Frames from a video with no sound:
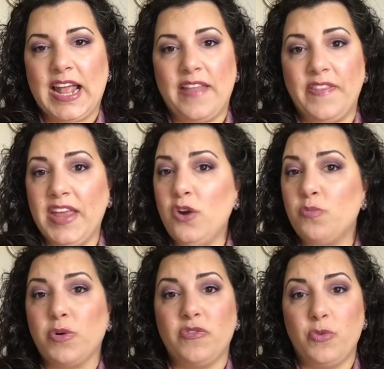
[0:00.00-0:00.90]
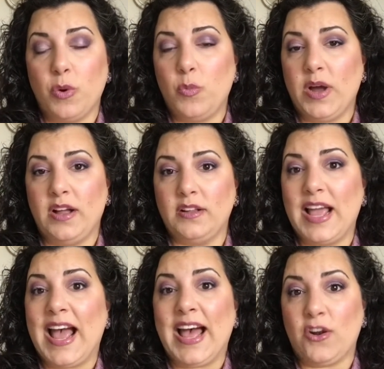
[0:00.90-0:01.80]
and they don't perform well
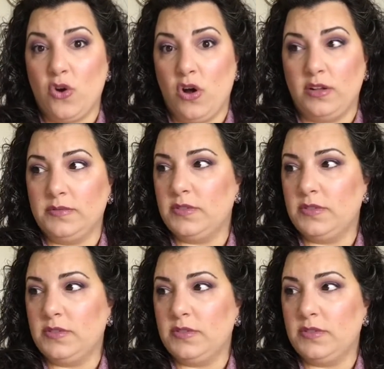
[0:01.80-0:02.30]
at all.